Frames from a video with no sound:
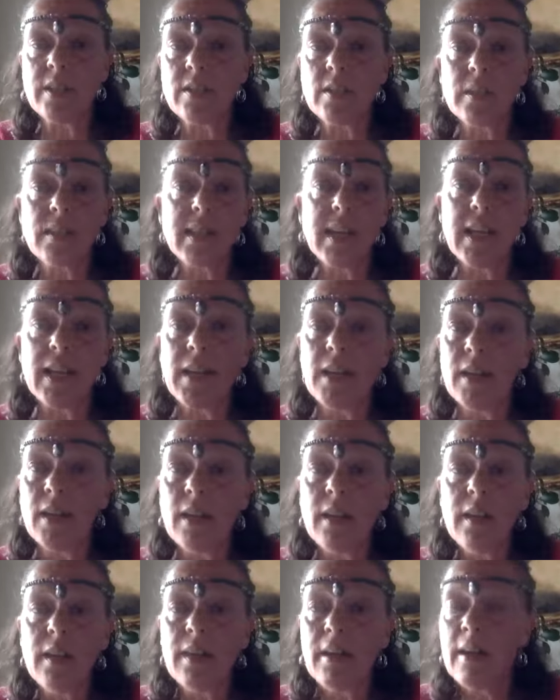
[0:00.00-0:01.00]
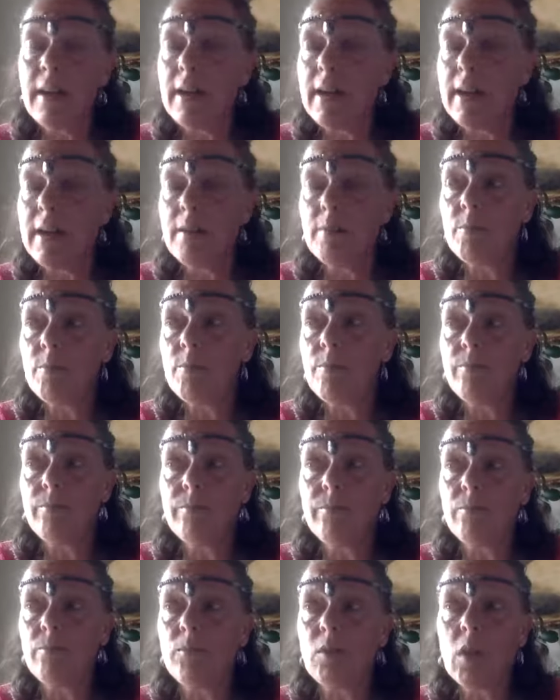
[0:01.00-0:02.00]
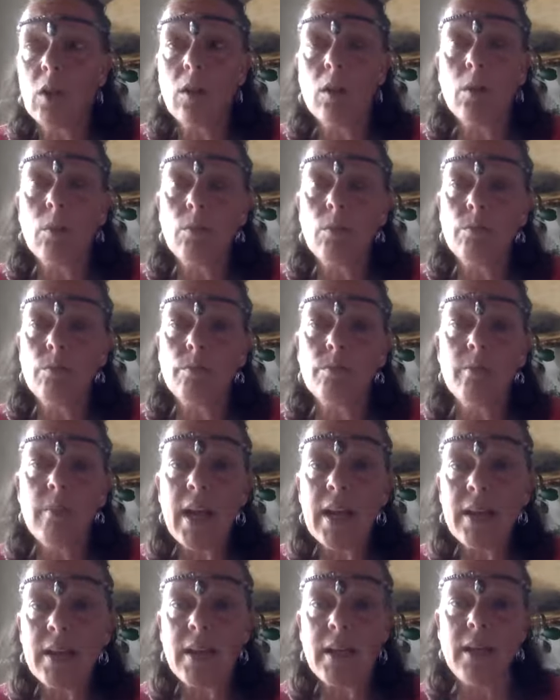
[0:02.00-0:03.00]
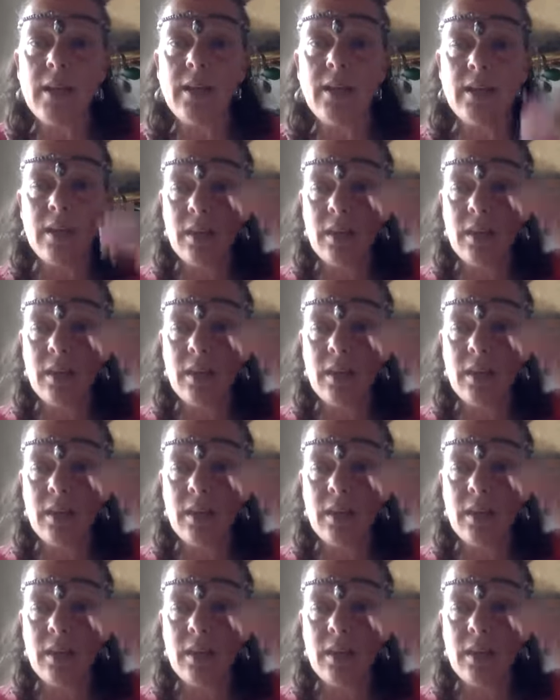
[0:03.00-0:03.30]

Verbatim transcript: to take, um, you know, many.